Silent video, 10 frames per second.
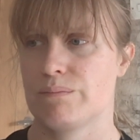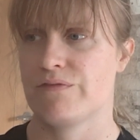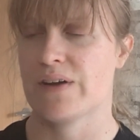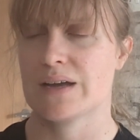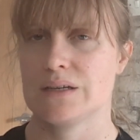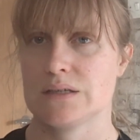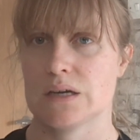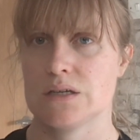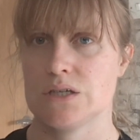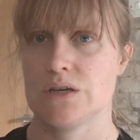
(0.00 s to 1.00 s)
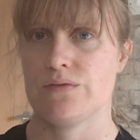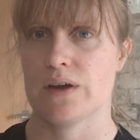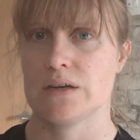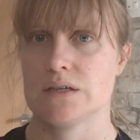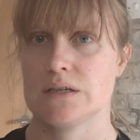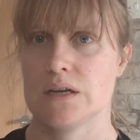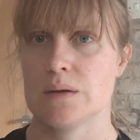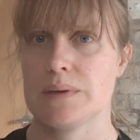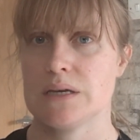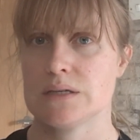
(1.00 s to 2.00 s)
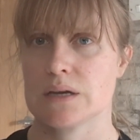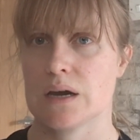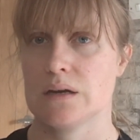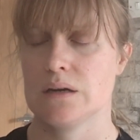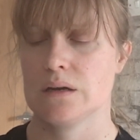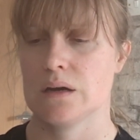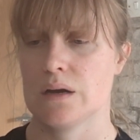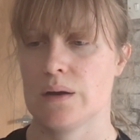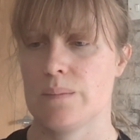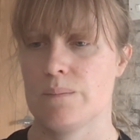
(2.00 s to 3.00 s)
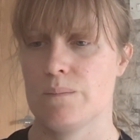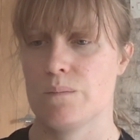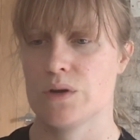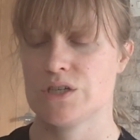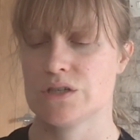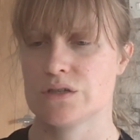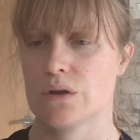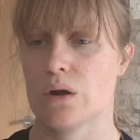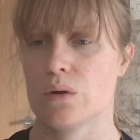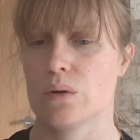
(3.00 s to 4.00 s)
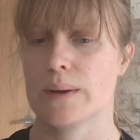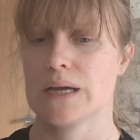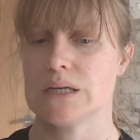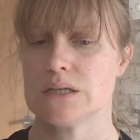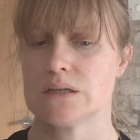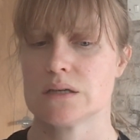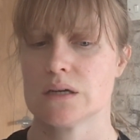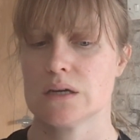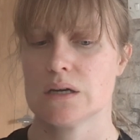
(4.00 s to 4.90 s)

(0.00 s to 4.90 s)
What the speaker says: find its energy, find its inner peace again, which is not always